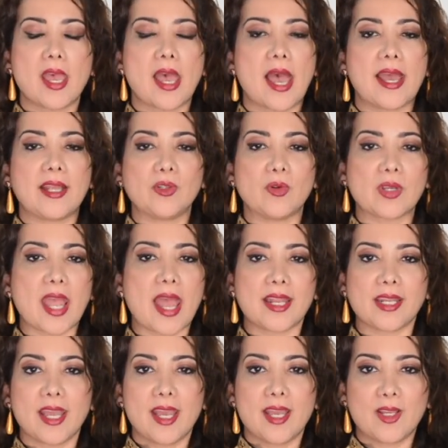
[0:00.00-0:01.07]
and you can
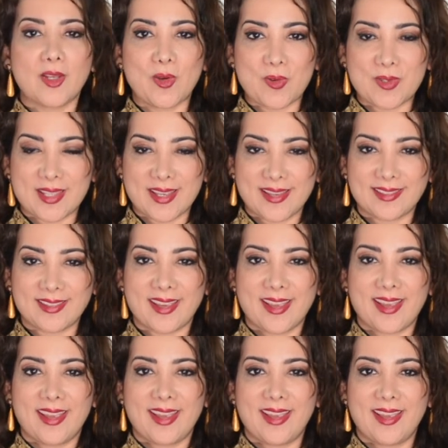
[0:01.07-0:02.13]
use it
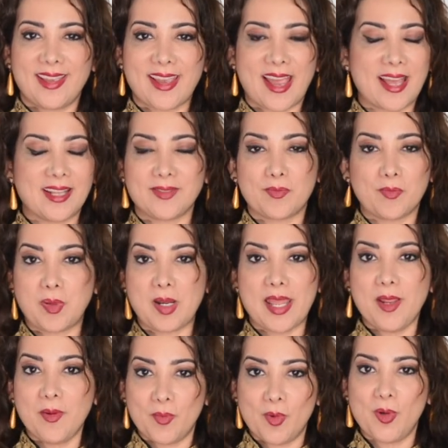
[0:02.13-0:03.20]
and
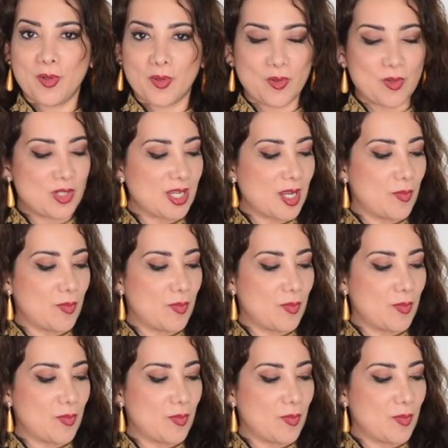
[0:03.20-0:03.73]
play more Gusheh.